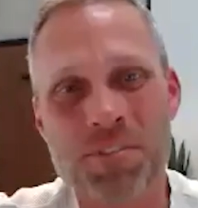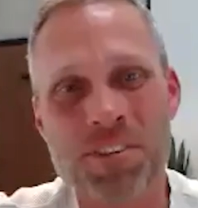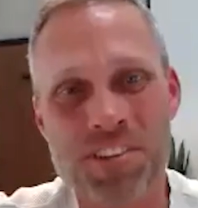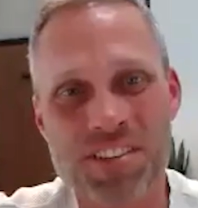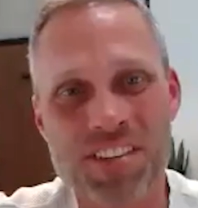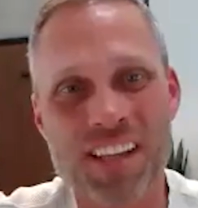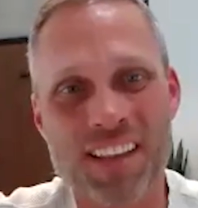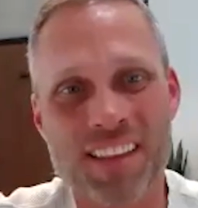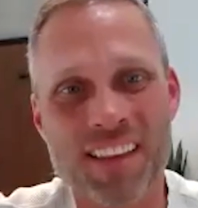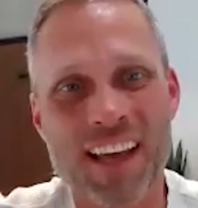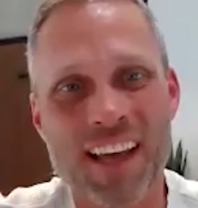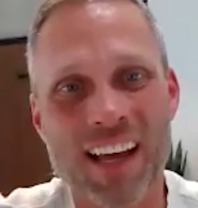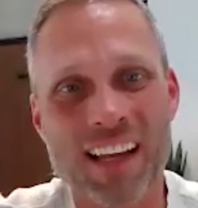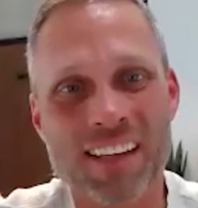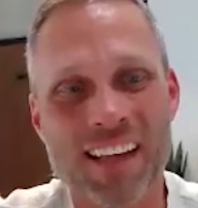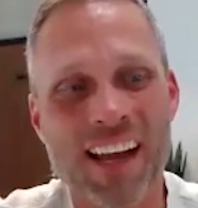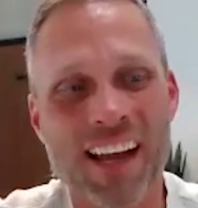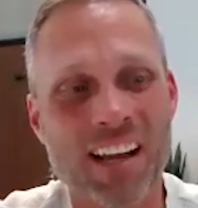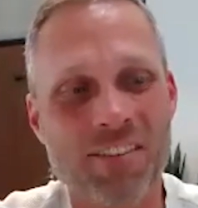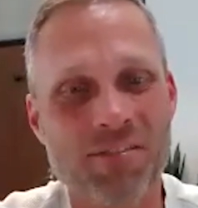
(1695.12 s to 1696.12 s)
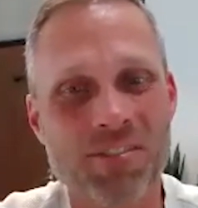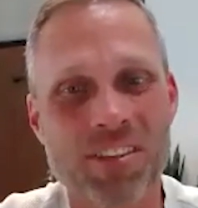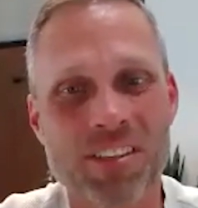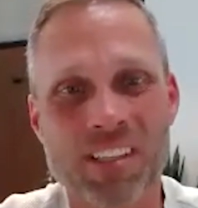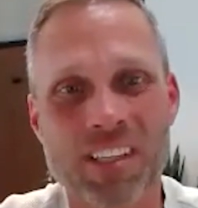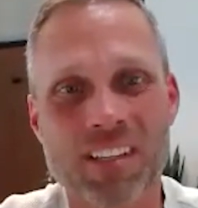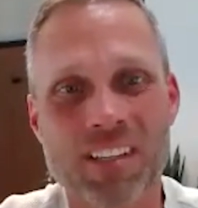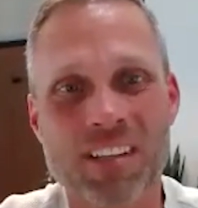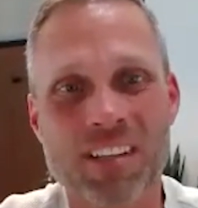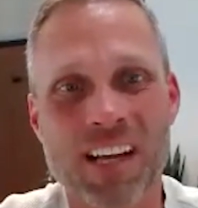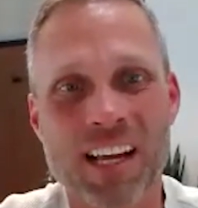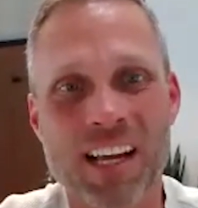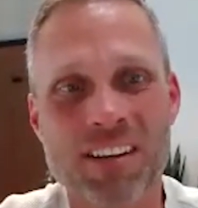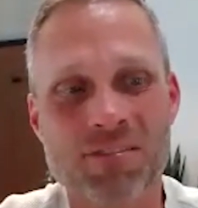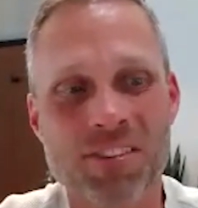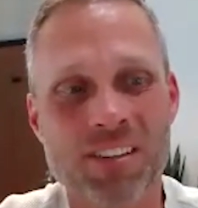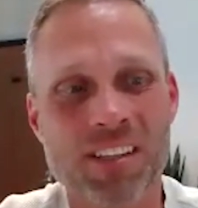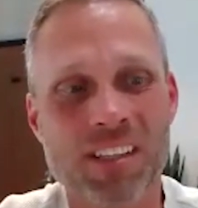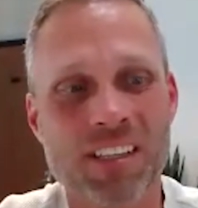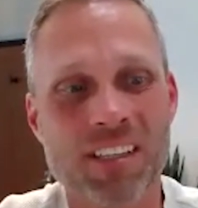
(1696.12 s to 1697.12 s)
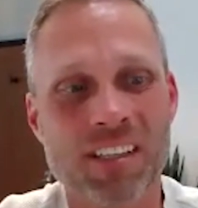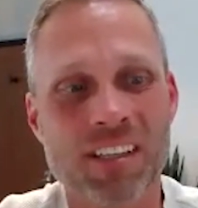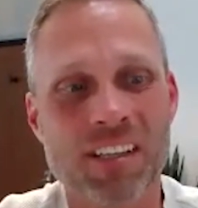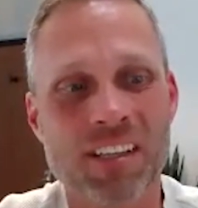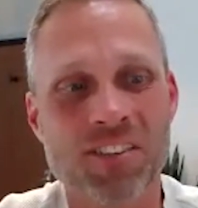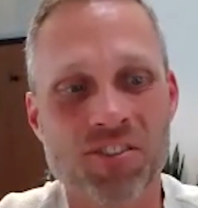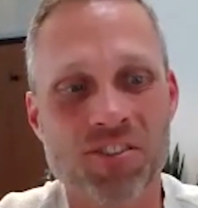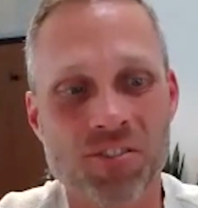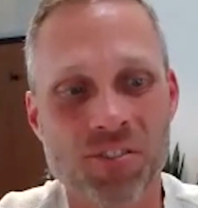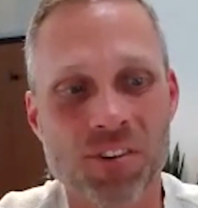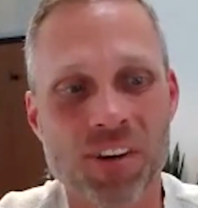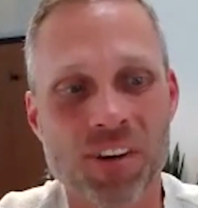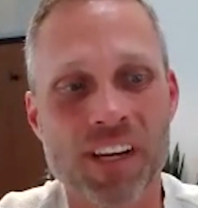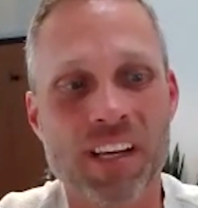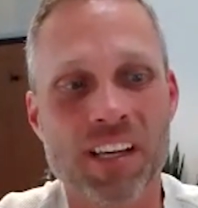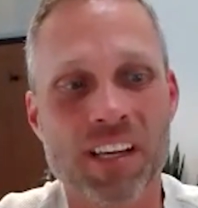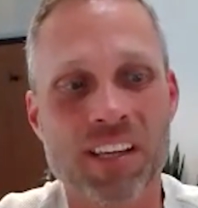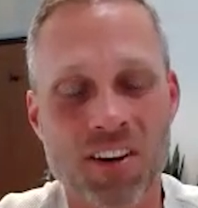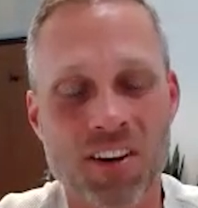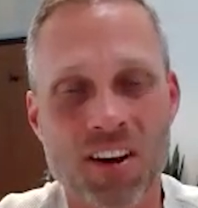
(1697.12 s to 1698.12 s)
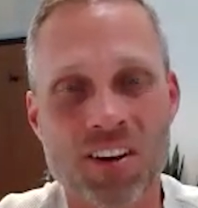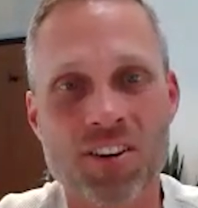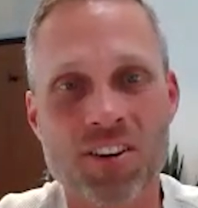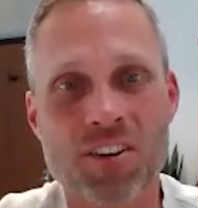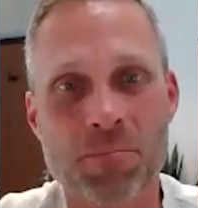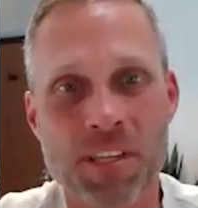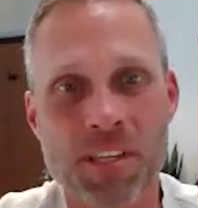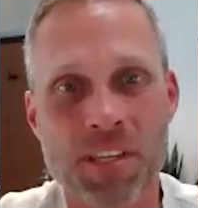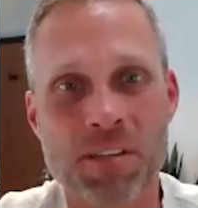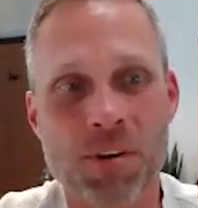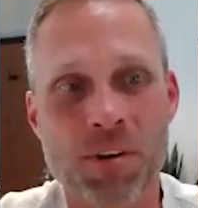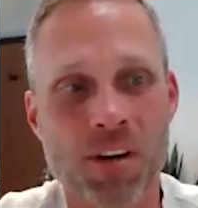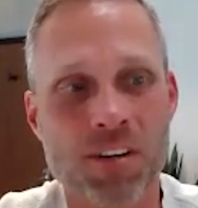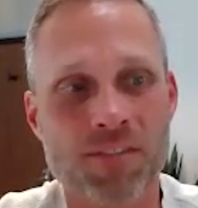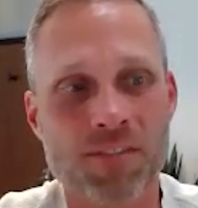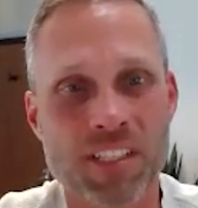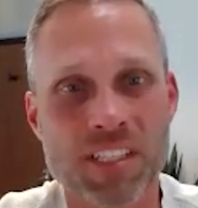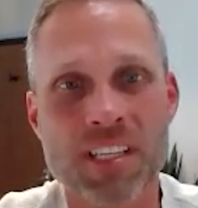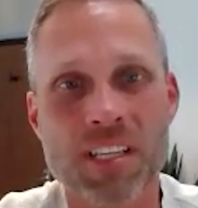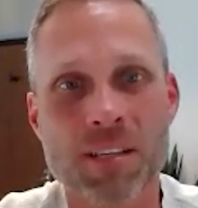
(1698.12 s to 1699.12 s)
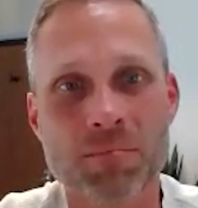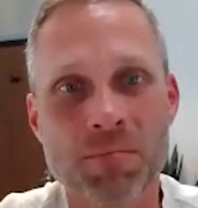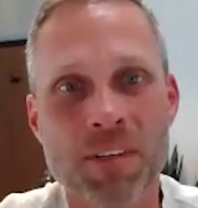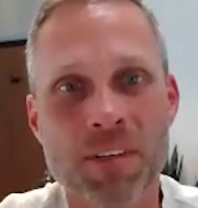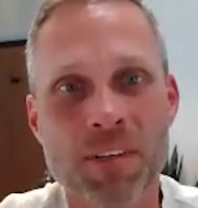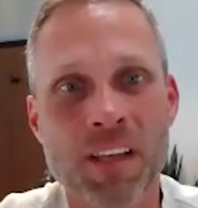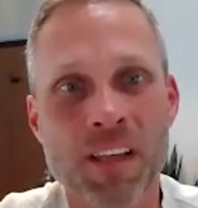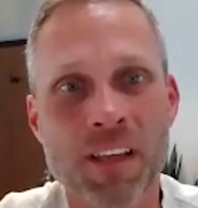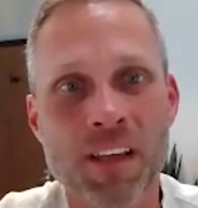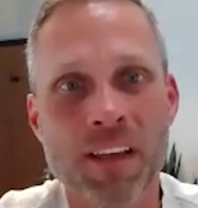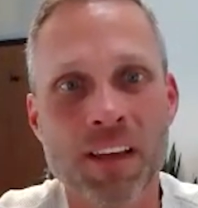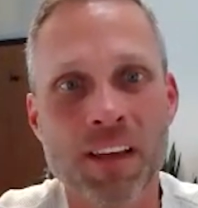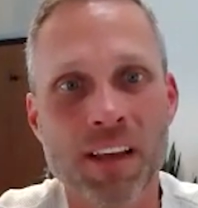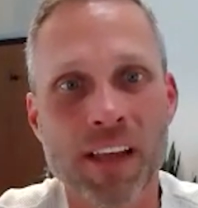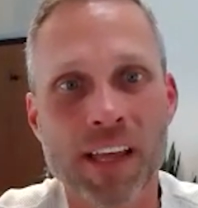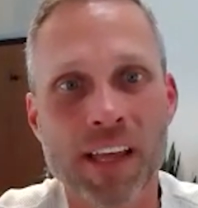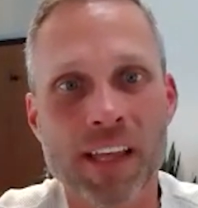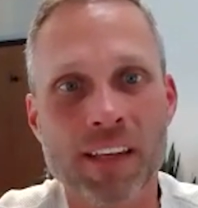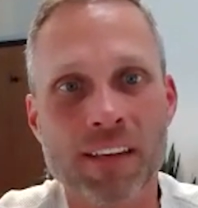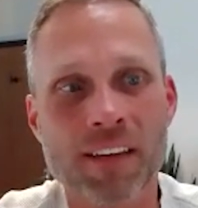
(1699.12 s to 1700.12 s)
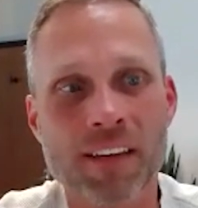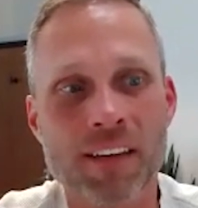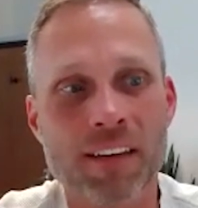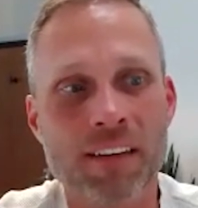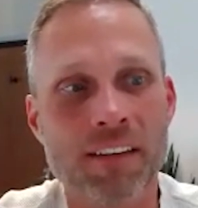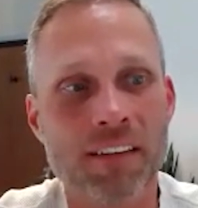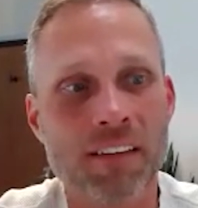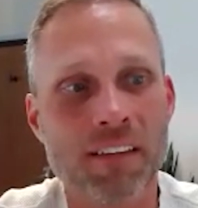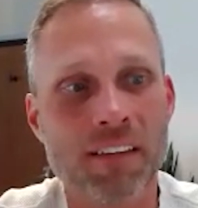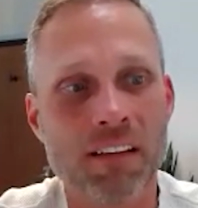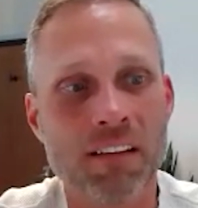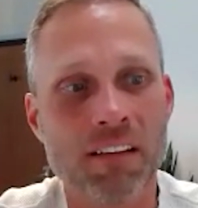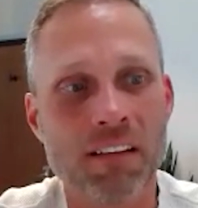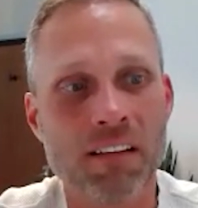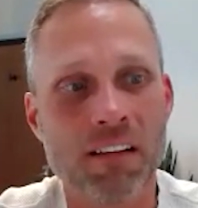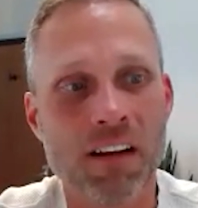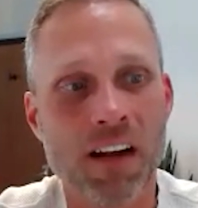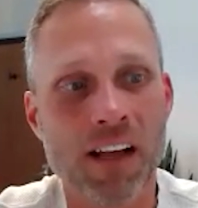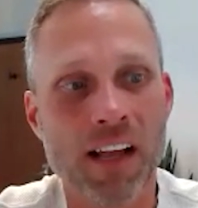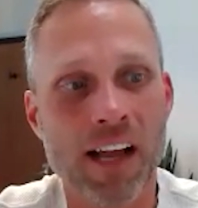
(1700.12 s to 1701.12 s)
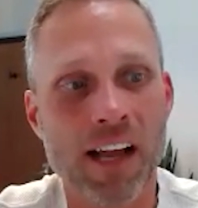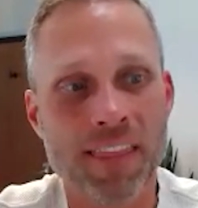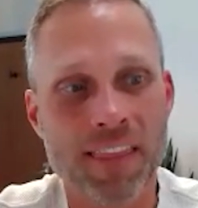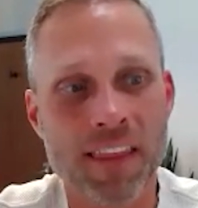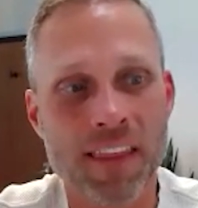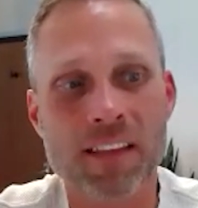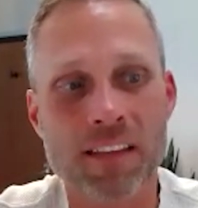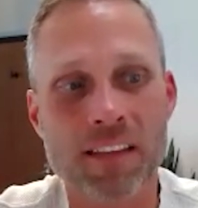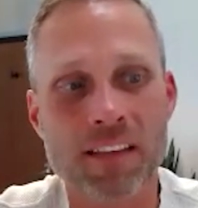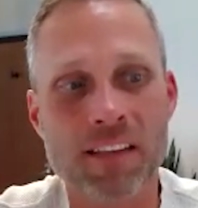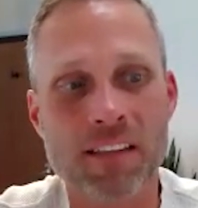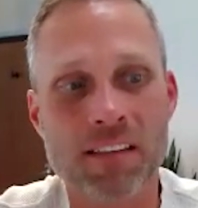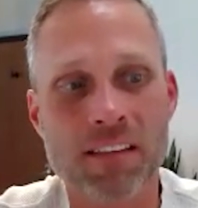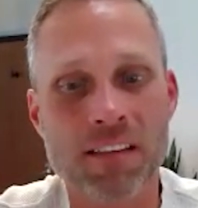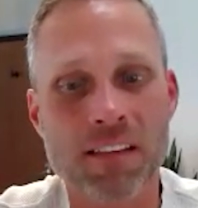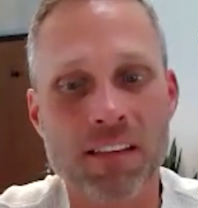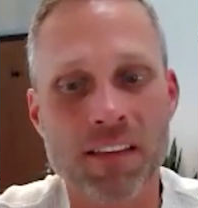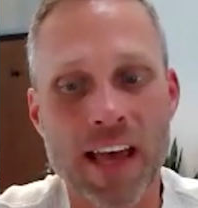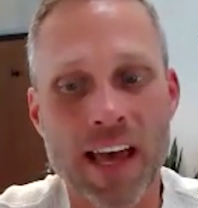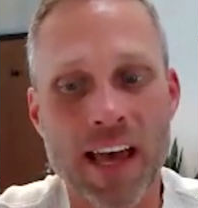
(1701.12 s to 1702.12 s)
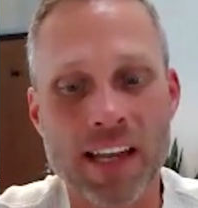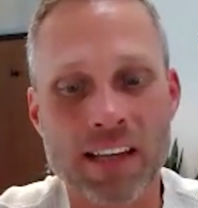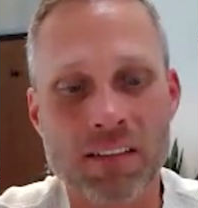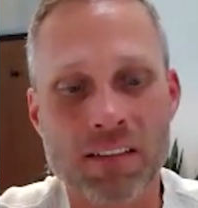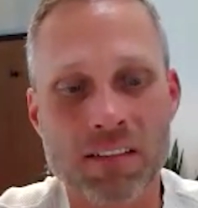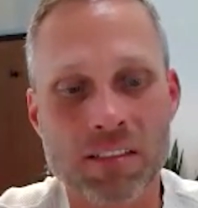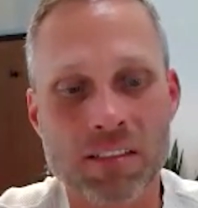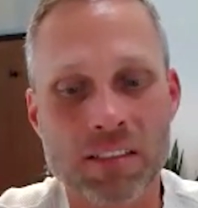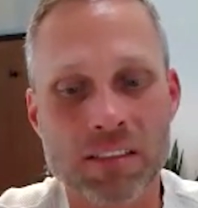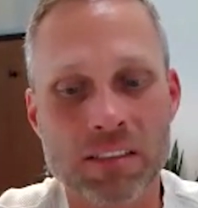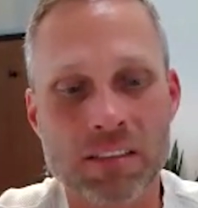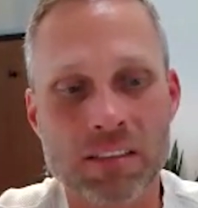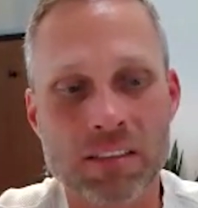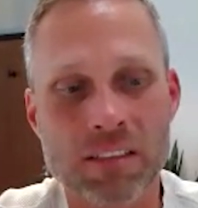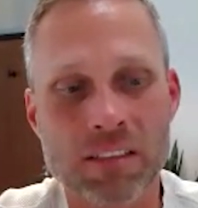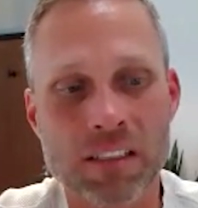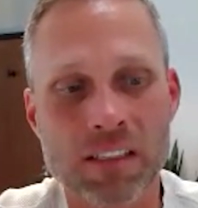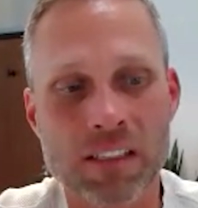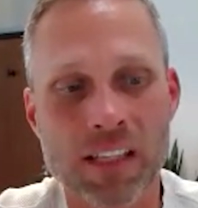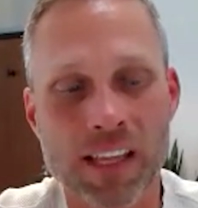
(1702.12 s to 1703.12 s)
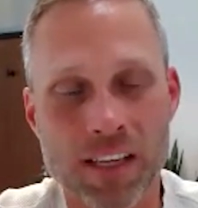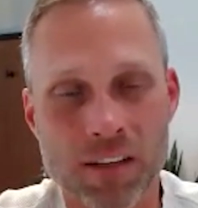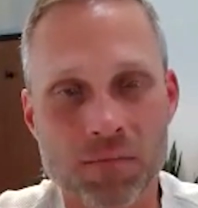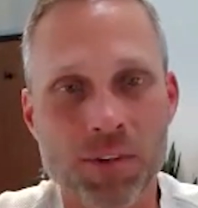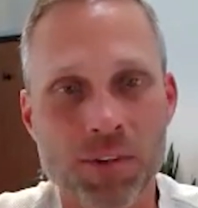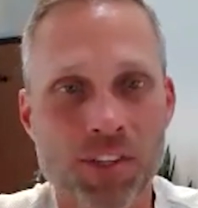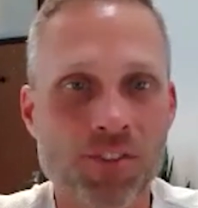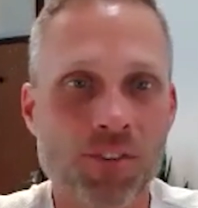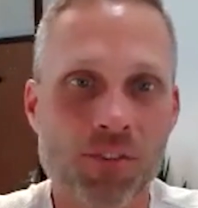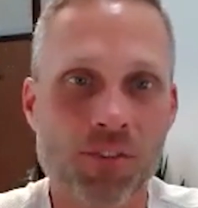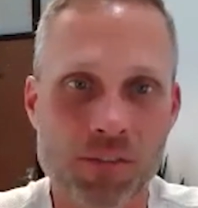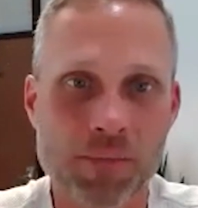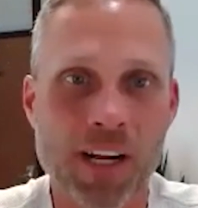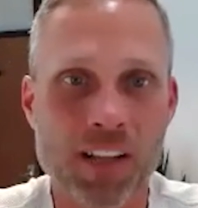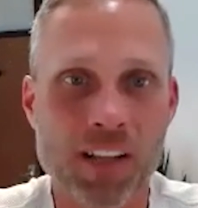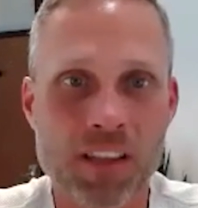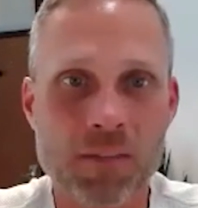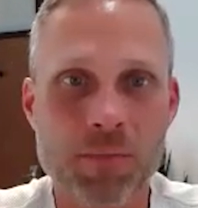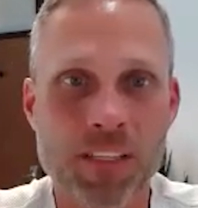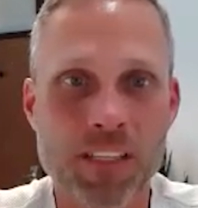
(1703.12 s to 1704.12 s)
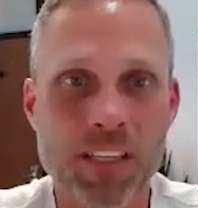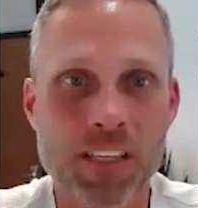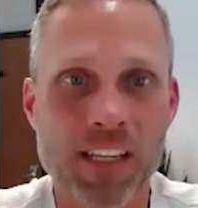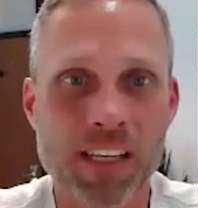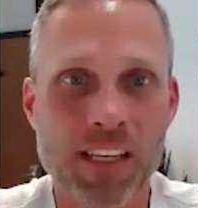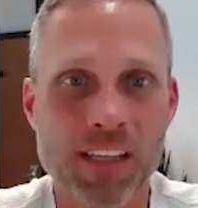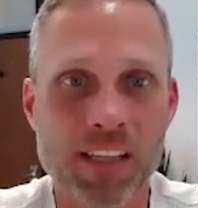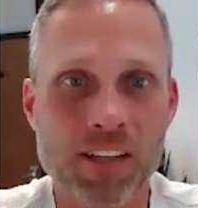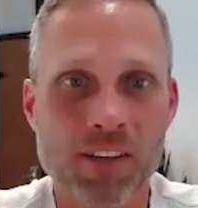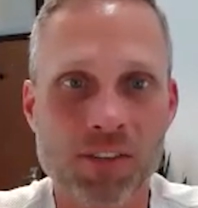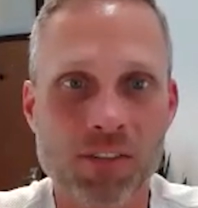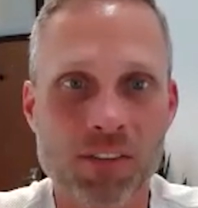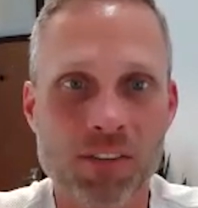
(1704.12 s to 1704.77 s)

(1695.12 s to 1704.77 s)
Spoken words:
I appreciate that. Yeah, I really enjoy and honor being part of a team. And I think that like we joked about at the beginning,